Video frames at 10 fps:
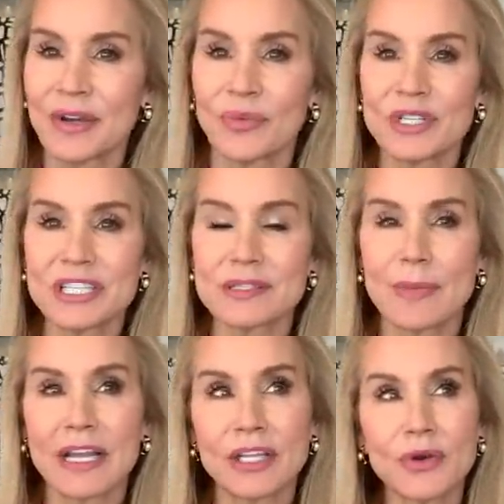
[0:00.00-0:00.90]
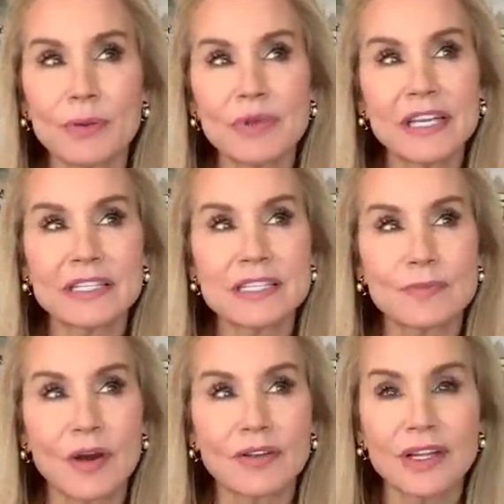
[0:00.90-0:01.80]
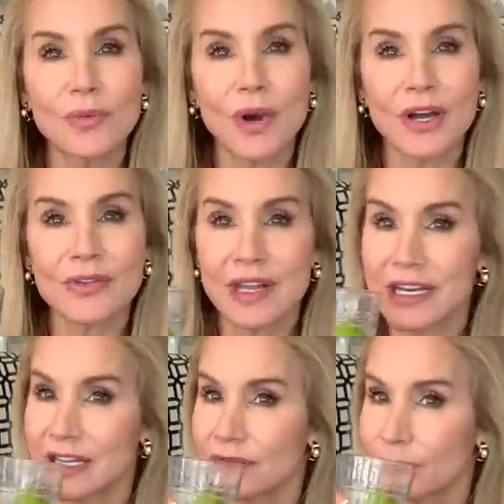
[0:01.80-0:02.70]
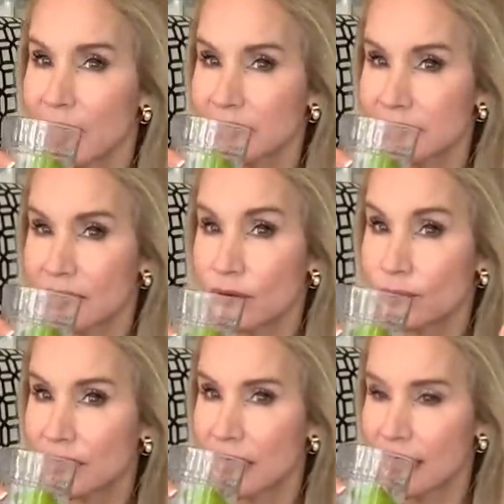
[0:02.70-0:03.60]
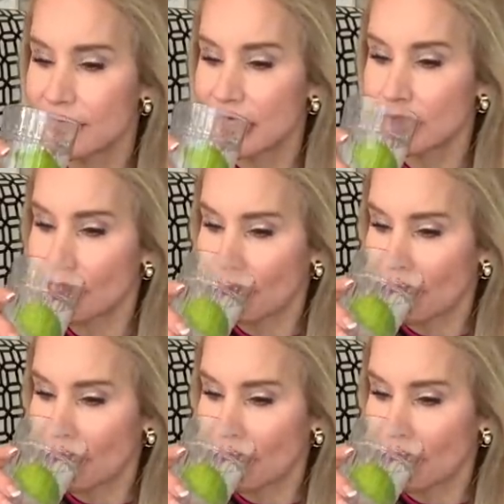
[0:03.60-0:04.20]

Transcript: which is my European sparkling water that I get from Costco with a lime in it.